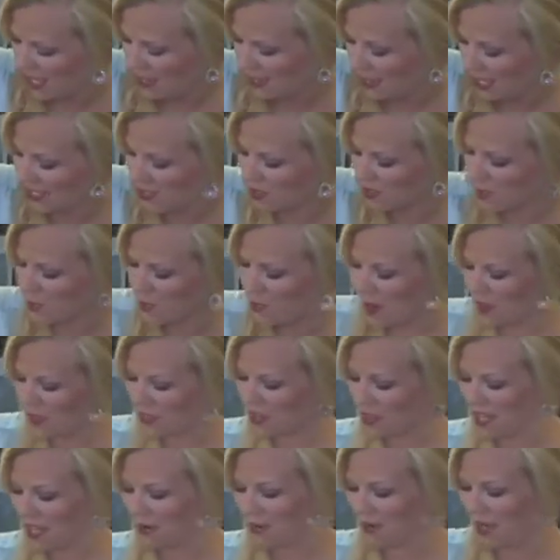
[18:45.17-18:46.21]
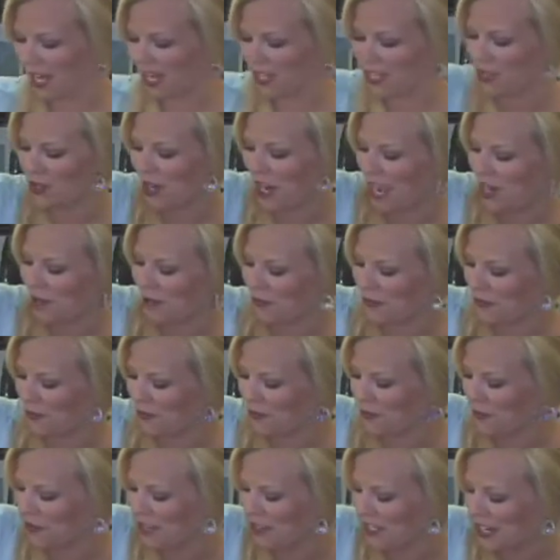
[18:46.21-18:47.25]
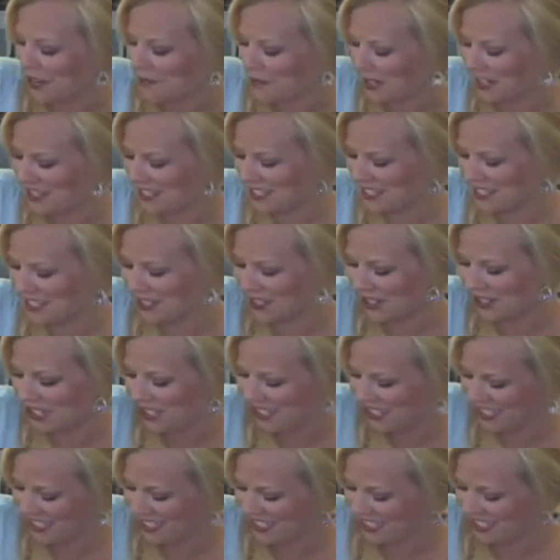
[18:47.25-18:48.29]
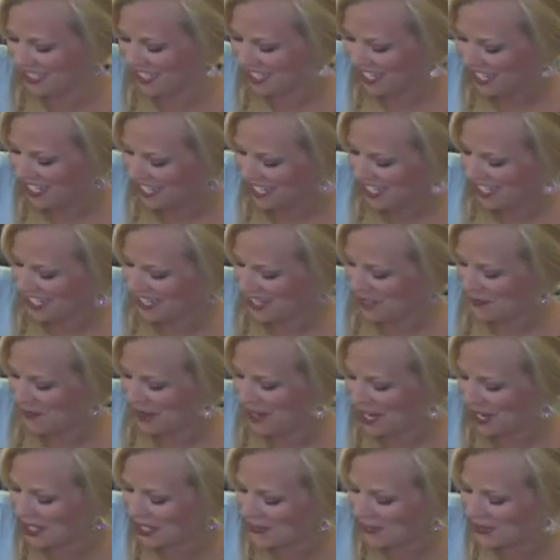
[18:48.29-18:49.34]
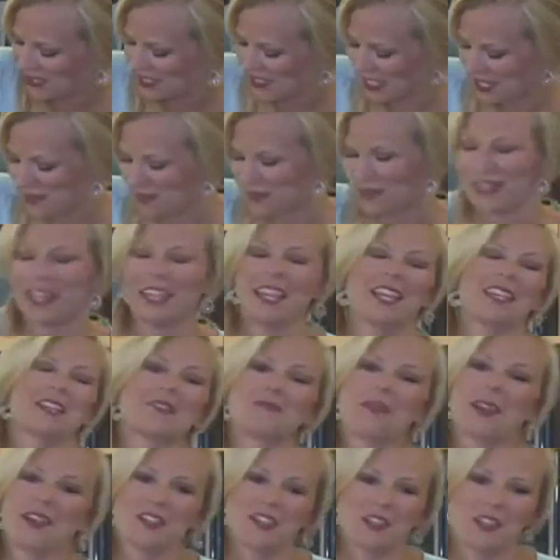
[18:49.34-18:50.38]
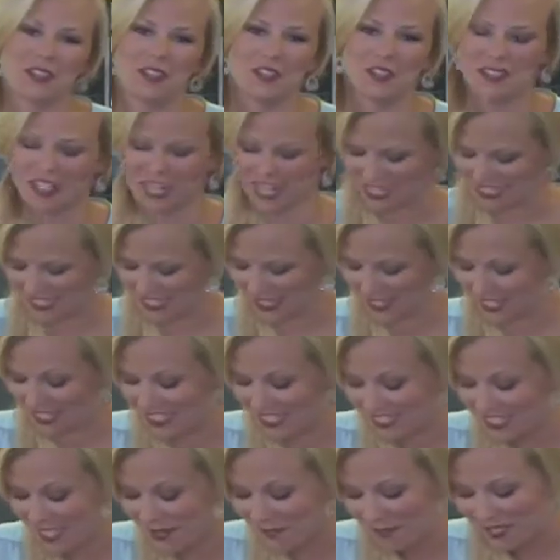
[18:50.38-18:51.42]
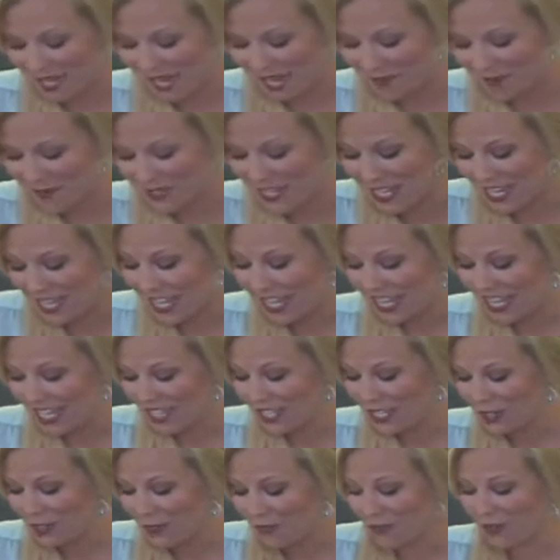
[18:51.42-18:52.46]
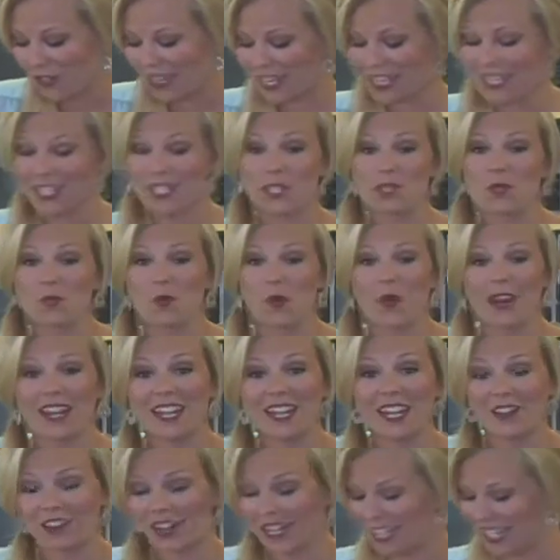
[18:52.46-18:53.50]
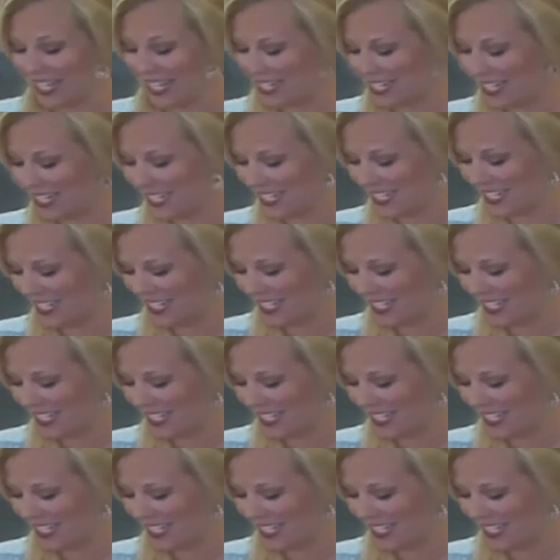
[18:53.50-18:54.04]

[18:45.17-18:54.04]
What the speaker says: That's the one thing when I tried out for Food Network Star, my husband said, please make sure you taste it, because sometimes you forget just one ingredient,